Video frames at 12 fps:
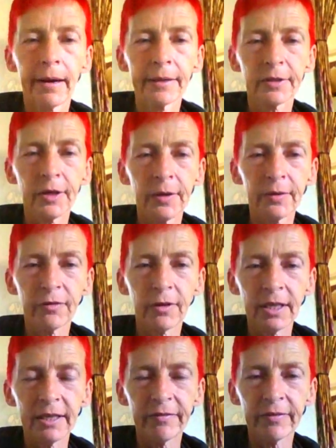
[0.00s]
I don't know if
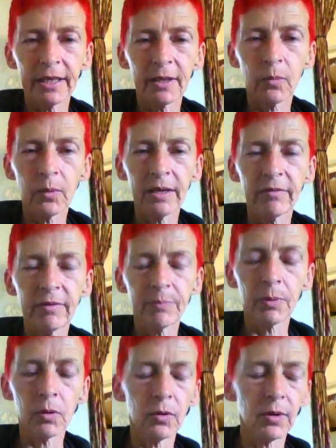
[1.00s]
I'll even get away
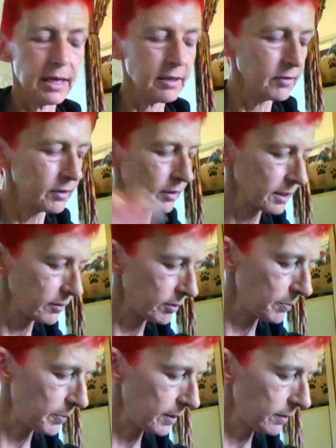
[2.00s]
before out of her. I'll give
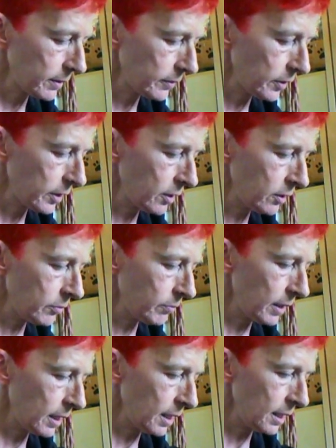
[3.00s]
her a poke. Excuse
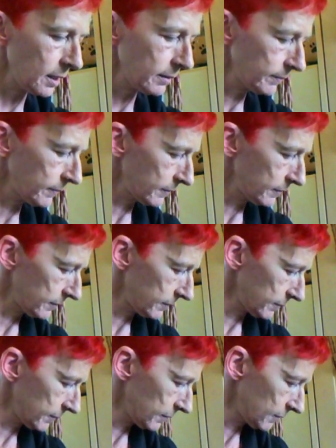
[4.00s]
me.
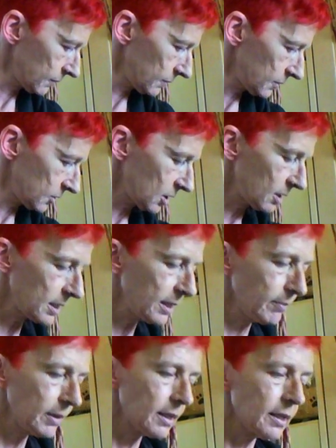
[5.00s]
She goes,
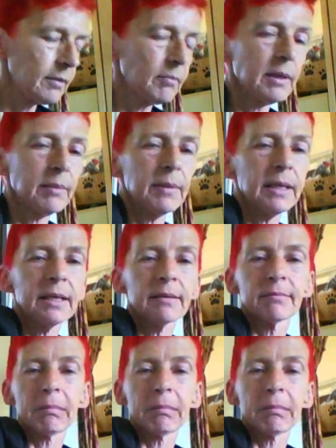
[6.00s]
leave me alone, mummy.